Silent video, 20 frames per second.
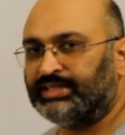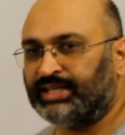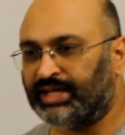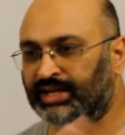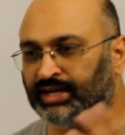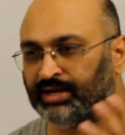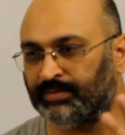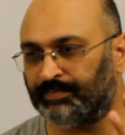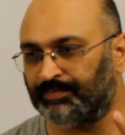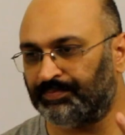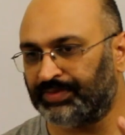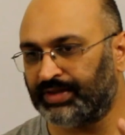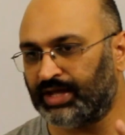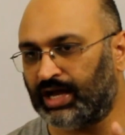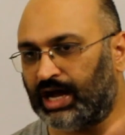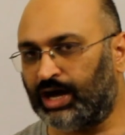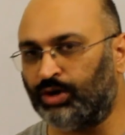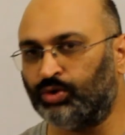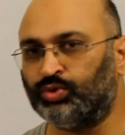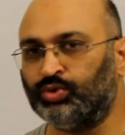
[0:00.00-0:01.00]
then
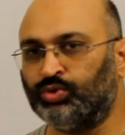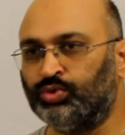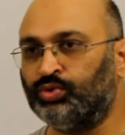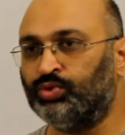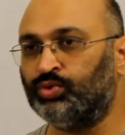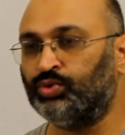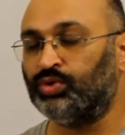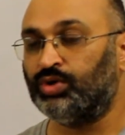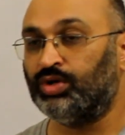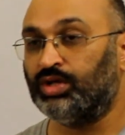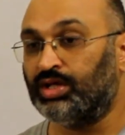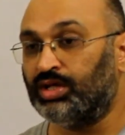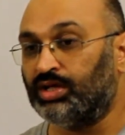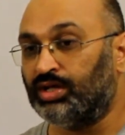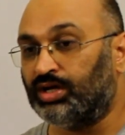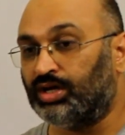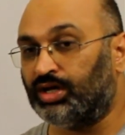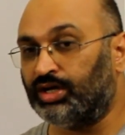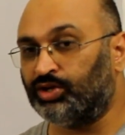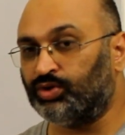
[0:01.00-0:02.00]
how
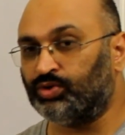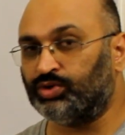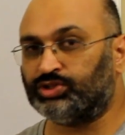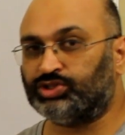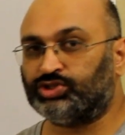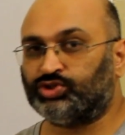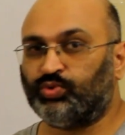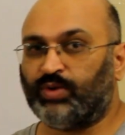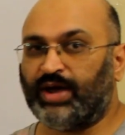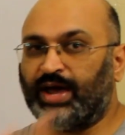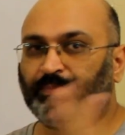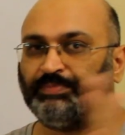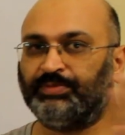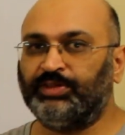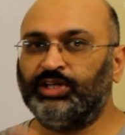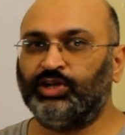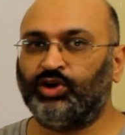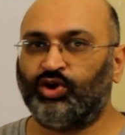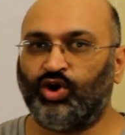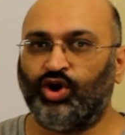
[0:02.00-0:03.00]
to swap
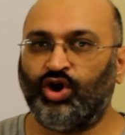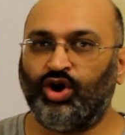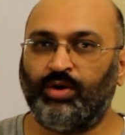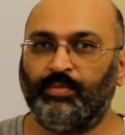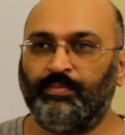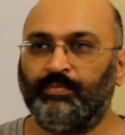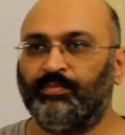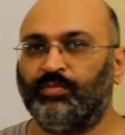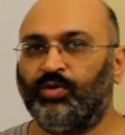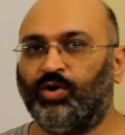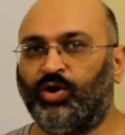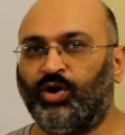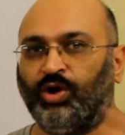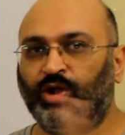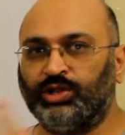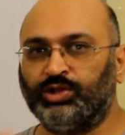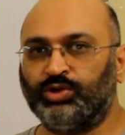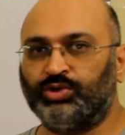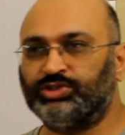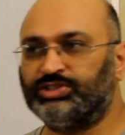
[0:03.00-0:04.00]
the ROM,
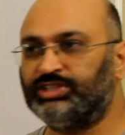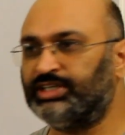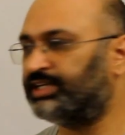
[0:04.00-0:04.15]
all those